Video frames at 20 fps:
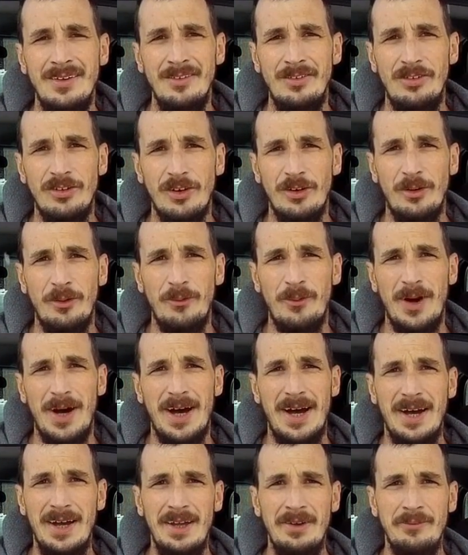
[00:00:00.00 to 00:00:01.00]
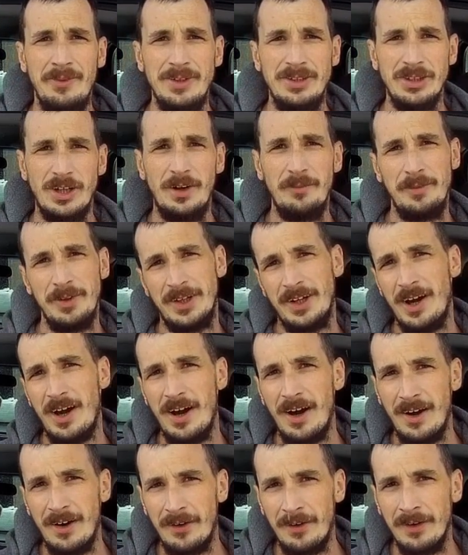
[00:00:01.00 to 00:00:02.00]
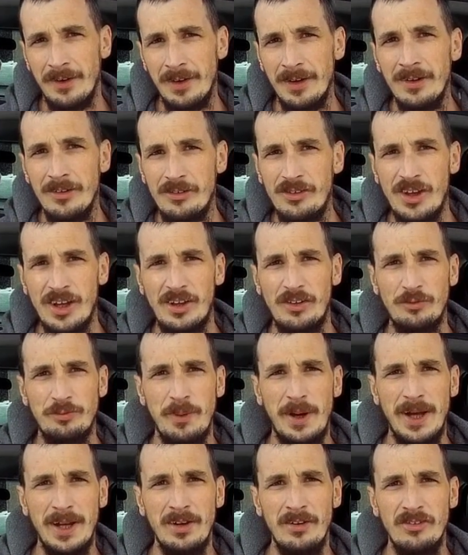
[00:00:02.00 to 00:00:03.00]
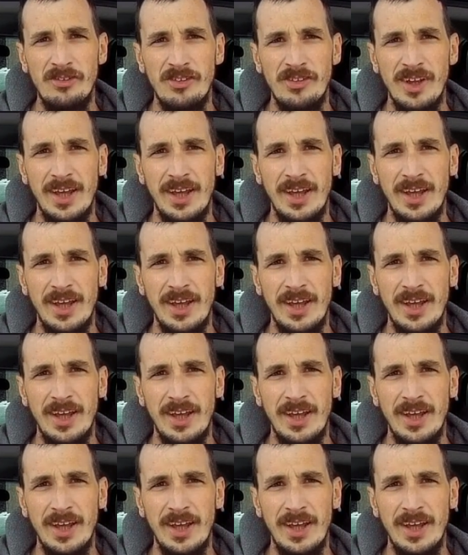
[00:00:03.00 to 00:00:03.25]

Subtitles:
So we drove the car 6 months.